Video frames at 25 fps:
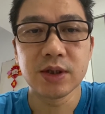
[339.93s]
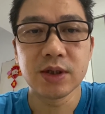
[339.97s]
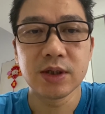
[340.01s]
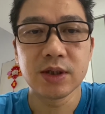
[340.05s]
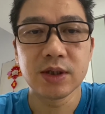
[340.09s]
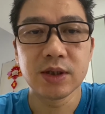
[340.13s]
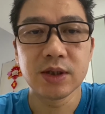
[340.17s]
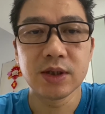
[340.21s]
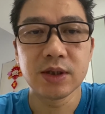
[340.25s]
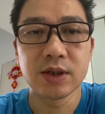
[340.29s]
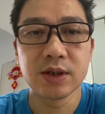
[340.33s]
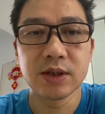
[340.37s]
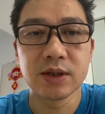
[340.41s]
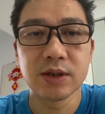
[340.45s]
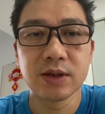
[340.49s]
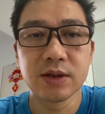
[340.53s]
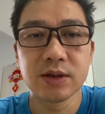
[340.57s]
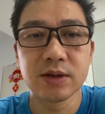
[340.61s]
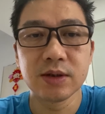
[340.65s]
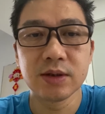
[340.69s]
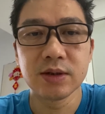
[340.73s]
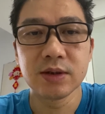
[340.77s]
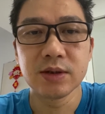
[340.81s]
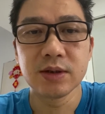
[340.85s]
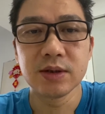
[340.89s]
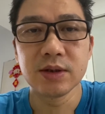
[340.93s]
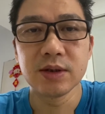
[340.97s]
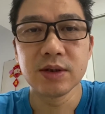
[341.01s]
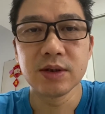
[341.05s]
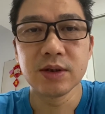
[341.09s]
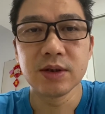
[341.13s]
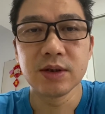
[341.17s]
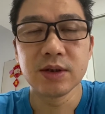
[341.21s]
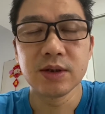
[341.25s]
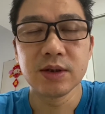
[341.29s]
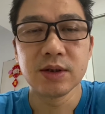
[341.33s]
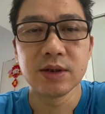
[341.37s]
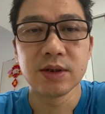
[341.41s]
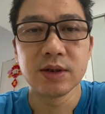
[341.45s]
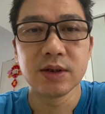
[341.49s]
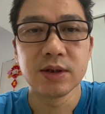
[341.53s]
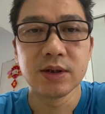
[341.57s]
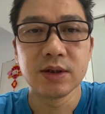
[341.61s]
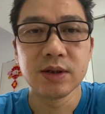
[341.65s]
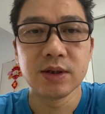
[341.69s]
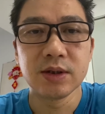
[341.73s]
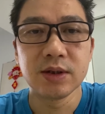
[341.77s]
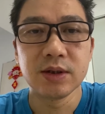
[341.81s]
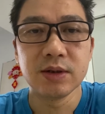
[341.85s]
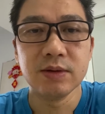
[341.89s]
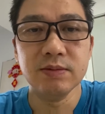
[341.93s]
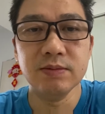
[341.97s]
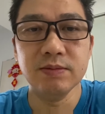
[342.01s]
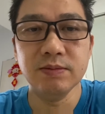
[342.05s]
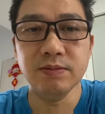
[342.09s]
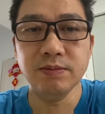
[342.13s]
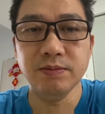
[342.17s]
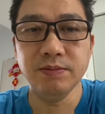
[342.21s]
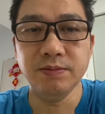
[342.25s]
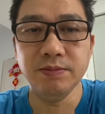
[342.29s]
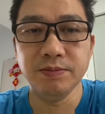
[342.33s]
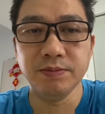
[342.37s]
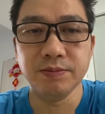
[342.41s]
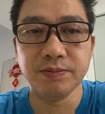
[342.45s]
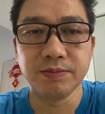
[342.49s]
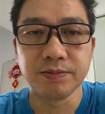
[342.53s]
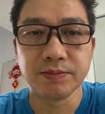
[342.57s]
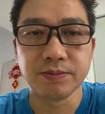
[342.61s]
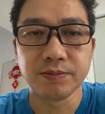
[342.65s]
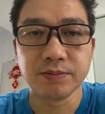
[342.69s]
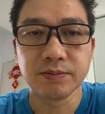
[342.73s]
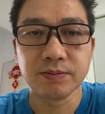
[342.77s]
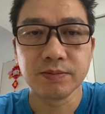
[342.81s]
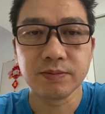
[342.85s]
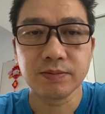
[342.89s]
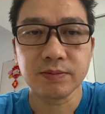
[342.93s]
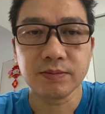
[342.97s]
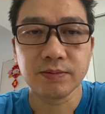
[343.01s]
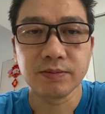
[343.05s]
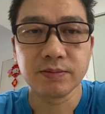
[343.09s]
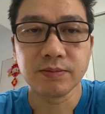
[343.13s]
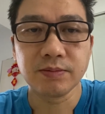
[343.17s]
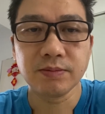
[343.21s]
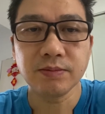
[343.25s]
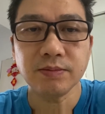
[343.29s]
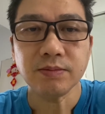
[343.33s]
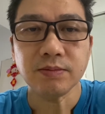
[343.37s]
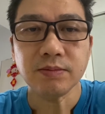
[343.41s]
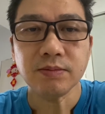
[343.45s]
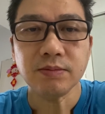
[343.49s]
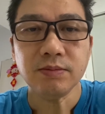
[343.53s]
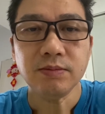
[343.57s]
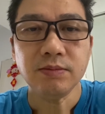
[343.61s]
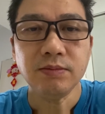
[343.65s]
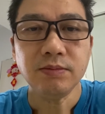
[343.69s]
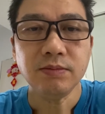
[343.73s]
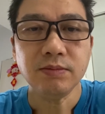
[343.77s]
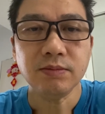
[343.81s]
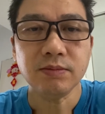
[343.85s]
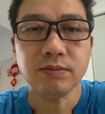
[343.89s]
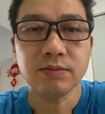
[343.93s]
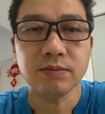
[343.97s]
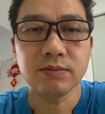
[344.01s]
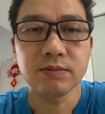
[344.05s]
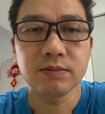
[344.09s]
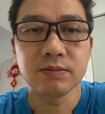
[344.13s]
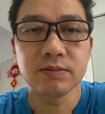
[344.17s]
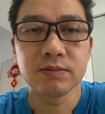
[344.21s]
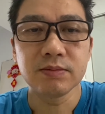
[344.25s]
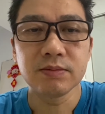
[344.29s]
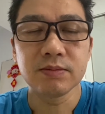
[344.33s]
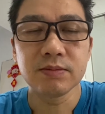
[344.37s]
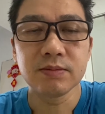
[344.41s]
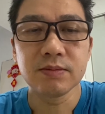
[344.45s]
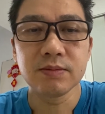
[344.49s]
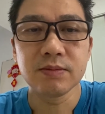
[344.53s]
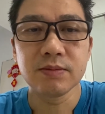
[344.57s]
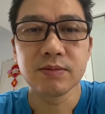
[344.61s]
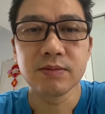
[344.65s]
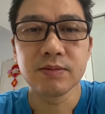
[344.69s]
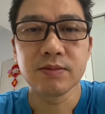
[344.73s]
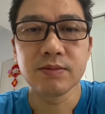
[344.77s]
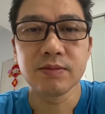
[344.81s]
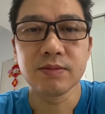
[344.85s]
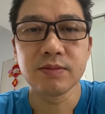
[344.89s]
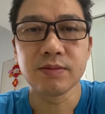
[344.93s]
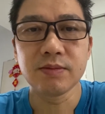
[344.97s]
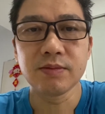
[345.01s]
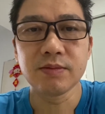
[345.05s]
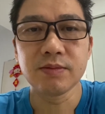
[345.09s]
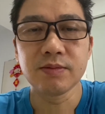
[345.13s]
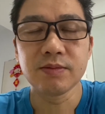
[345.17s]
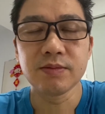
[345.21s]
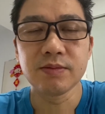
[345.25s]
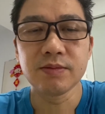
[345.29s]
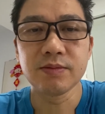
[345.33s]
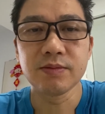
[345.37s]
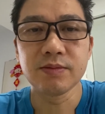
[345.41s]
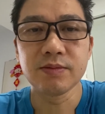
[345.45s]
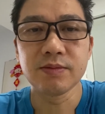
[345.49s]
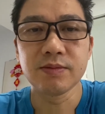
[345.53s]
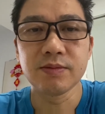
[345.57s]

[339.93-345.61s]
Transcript: (no one is talking)